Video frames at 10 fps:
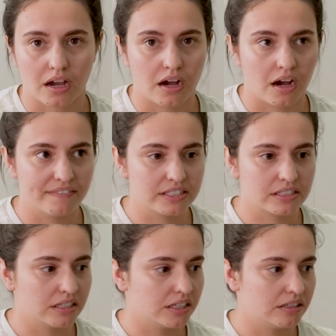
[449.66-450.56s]

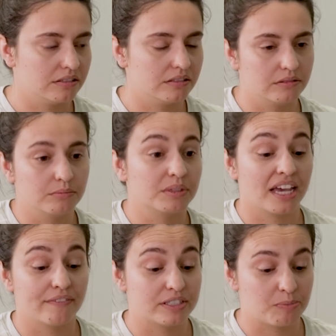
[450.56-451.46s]
obviously,
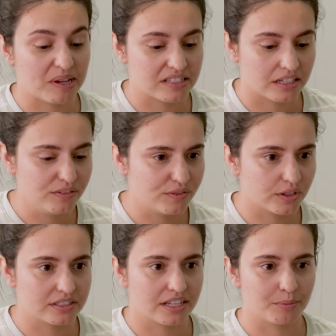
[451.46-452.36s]
Kevin Spacey, for
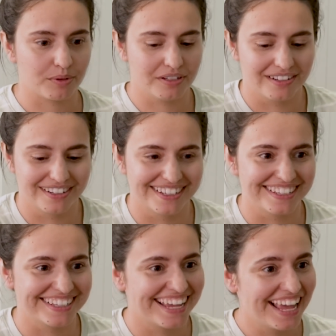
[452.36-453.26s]
example,
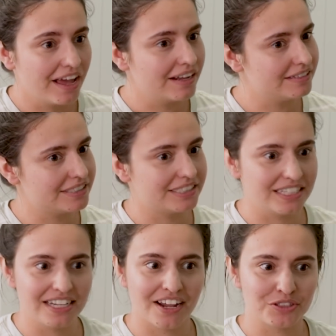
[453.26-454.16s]

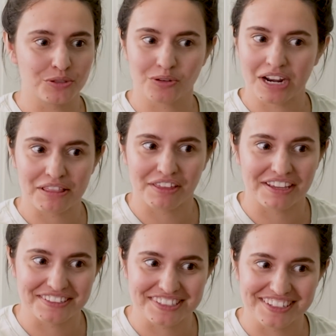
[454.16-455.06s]
did not do great
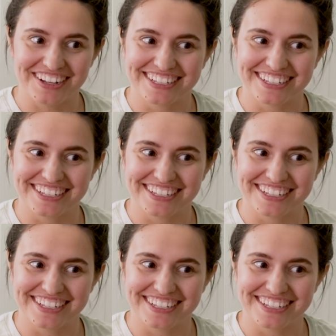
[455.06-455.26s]
things.